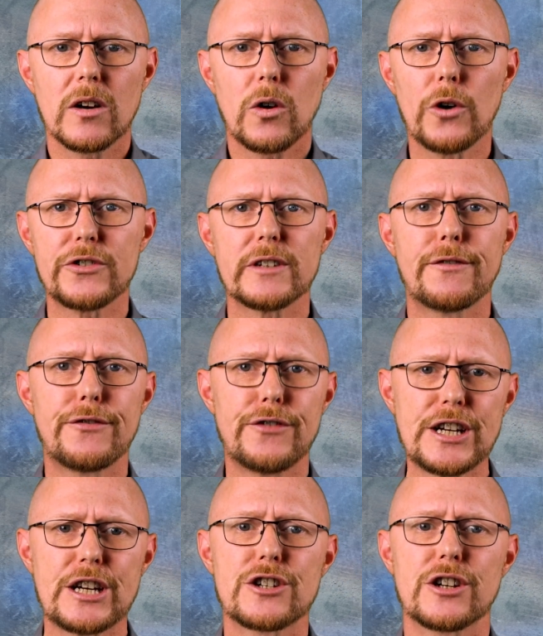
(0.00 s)
causing
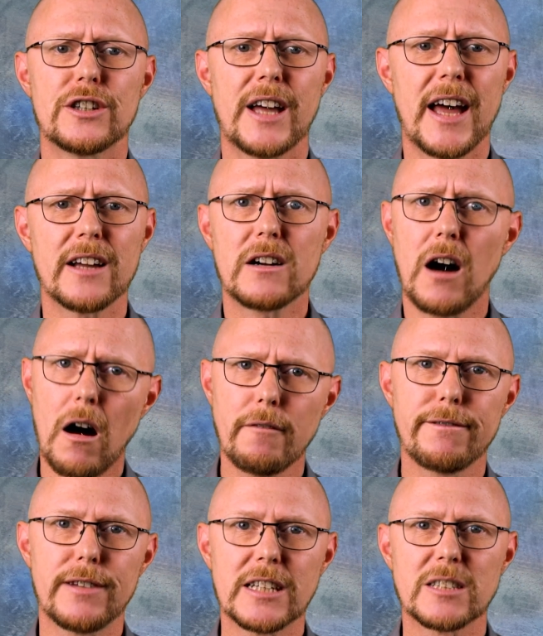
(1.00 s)
friction and
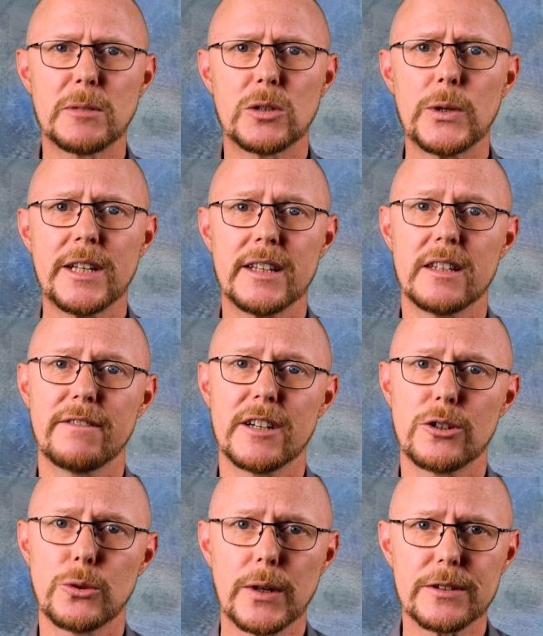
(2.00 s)
conflicts between
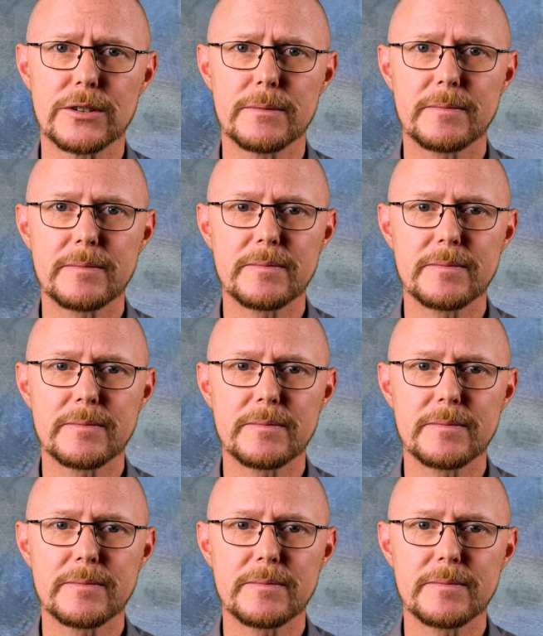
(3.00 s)
individuals.